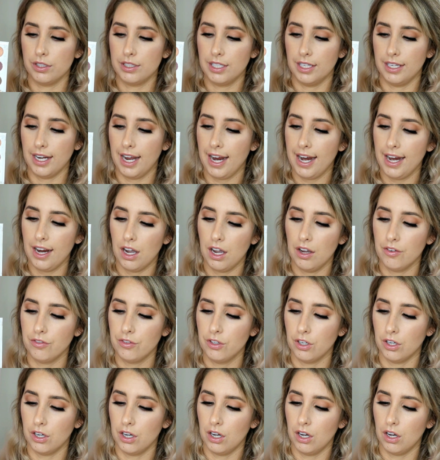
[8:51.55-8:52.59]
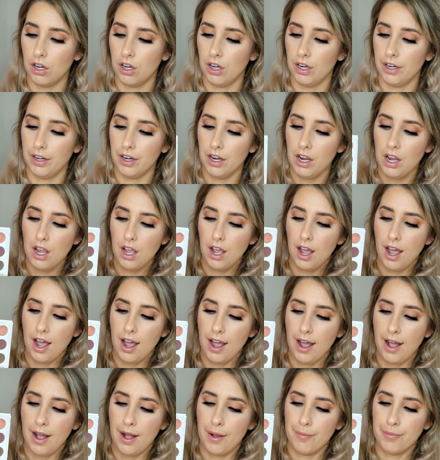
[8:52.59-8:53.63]
Today I've got on
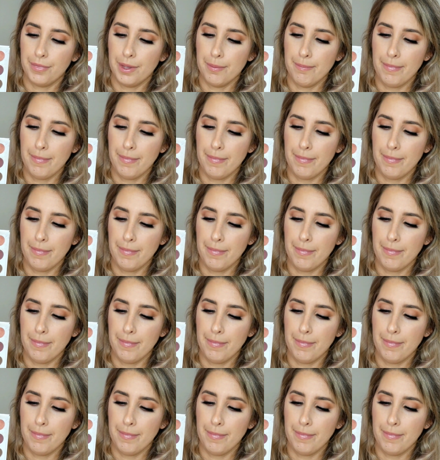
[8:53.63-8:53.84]
the